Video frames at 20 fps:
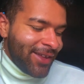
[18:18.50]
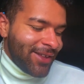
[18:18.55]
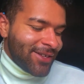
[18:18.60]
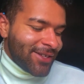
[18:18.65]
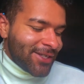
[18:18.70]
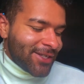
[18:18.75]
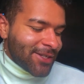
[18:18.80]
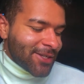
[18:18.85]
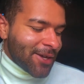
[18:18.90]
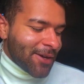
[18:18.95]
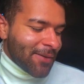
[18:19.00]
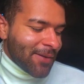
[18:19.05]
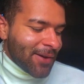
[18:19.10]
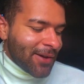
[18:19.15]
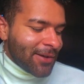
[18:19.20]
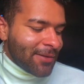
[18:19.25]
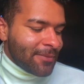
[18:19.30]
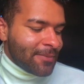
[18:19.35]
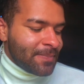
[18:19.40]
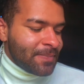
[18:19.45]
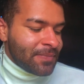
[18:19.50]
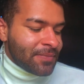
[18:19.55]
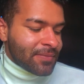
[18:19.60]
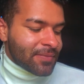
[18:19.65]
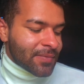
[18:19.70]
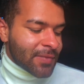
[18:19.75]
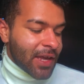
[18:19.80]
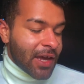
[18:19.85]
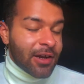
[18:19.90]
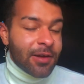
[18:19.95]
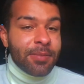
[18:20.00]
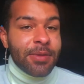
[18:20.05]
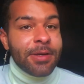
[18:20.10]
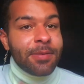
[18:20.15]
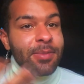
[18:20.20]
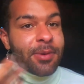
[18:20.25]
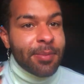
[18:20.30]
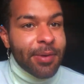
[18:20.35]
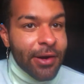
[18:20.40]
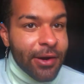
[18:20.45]
So, kind of be
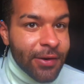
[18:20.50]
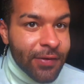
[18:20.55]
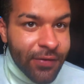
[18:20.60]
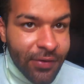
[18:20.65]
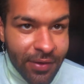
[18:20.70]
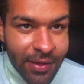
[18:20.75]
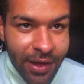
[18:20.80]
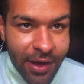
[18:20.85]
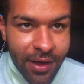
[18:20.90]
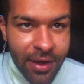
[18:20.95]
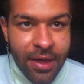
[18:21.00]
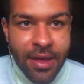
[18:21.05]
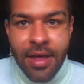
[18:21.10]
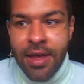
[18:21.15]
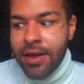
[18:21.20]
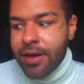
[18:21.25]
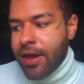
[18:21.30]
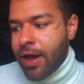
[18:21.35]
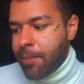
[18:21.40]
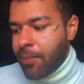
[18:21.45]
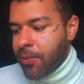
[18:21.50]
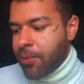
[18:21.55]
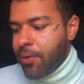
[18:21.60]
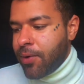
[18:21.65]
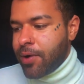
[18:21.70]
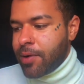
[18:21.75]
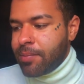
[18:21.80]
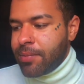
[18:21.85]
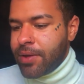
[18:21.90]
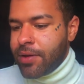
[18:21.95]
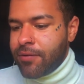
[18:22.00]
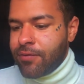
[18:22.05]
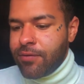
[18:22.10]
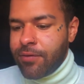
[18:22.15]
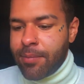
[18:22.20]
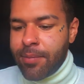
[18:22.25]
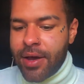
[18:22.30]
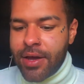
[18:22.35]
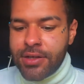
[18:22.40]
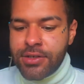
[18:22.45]
prepared for that, Capricorn, but
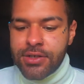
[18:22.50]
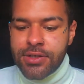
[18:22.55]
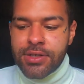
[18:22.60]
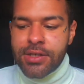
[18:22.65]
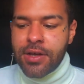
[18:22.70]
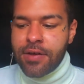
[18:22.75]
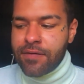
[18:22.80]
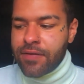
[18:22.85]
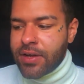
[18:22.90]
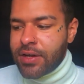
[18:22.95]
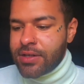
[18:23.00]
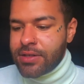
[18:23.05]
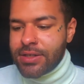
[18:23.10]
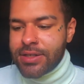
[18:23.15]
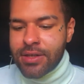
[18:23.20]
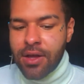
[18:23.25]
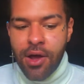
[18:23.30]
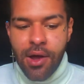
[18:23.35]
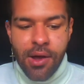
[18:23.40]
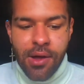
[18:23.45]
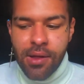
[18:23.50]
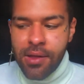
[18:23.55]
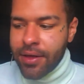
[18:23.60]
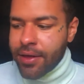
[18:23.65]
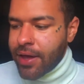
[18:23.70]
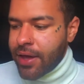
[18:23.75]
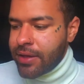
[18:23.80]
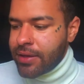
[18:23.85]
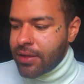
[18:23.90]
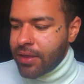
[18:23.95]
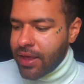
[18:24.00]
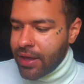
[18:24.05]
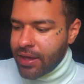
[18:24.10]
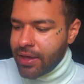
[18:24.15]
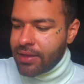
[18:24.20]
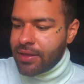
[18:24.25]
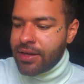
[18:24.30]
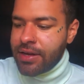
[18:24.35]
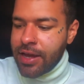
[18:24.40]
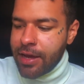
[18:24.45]
remind yourself that it's all, again, like
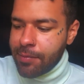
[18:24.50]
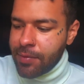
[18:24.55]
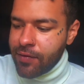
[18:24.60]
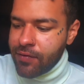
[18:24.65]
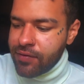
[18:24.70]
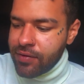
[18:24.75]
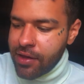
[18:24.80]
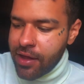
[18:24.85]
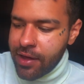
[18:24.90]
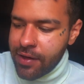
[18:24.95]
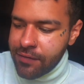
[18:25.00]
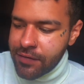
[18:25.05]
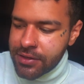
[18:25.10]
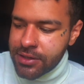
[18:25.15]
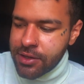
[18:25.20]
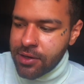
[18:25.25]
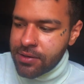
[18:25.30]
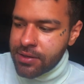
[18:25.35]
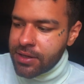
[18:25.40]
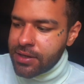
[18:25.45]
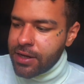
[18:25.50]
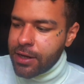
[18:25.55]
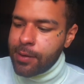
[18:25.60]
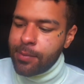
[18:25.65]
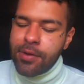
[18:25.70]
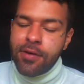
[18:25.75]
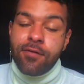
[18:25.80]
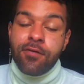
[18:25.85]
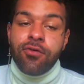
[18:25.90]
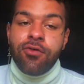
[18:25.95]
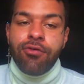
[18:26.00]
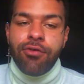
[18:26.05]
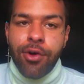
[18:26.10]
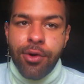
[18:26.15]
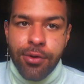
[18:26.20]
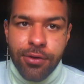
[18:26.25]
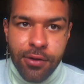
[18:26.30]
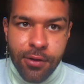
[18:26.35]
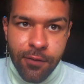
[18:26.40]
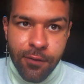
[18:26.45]
in the name of love, it's all in the name of
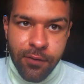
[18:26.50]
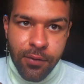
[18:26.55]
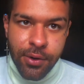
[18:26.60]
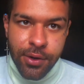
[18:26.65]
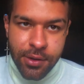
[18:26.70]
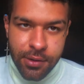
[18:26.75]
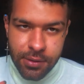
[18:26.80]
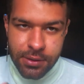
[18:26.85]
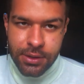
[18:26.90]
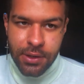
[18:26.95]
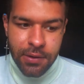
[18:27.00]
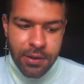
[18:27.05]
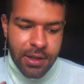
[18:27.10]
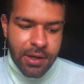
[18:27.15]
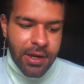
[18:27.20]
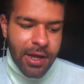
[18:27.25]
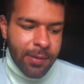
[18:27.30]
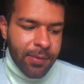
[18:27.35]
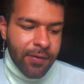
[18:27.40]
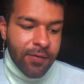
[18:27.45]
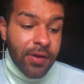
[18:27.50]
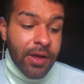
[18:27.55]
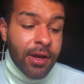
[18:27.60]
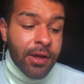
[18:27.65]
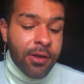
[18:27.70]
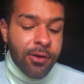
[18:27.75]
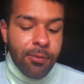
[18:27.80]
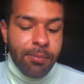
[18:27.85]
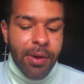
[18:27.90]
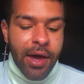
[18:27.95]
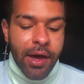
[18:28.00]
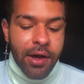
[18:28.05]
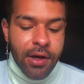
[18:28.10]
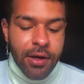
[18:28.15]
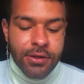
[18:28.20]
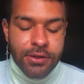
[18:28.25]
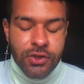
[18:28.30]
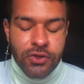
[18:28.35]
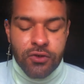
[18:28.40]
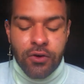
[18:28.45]
growth for you. It's all in the name of getting you back
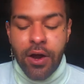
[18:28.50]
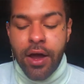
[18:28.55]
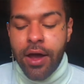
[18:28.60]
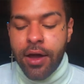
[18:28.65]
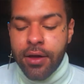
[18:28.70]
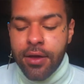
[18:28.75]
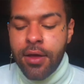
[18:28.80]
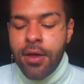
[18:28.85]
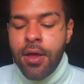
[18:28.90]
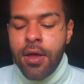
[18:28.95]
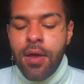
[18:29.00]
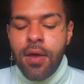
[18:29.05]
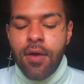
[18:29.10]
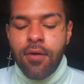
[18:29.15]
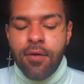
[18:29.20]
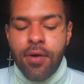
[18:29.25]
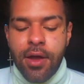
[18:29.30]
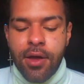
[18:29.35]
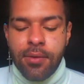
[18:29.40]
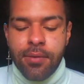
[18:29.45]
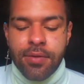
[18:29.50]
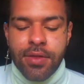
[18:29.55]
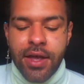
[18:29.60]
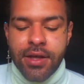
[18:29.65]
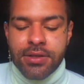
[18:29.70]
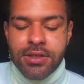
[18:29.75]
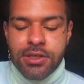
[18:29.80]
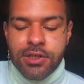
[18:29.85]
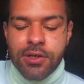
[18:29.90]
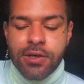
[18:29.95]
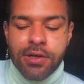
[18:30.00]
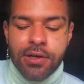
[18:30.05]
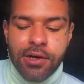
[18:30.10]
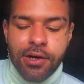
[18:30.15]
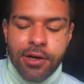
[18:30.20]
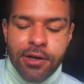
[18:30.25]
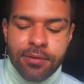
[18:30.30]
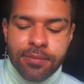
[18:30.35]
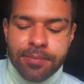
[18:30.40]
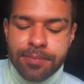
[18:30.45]
on track, right? With that Star
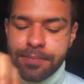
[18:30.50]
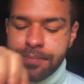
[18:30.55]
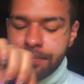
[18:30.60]
card.